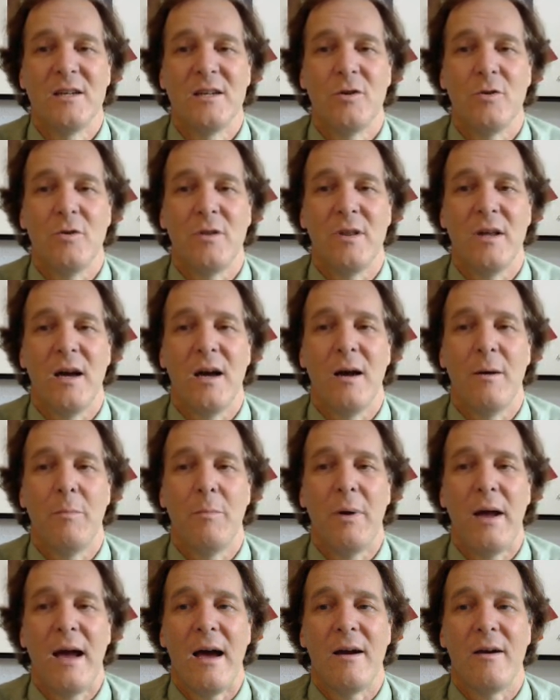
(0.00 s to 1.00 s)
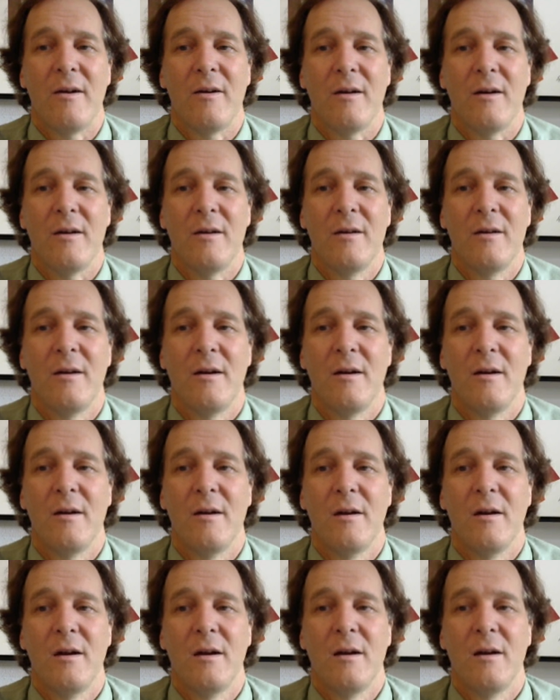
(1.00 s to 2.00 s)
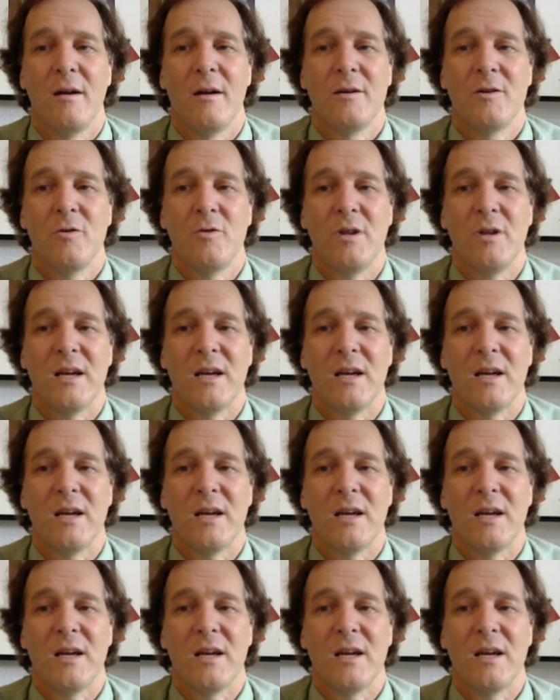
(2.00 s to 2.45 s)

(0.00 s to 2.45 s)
to the pattern, to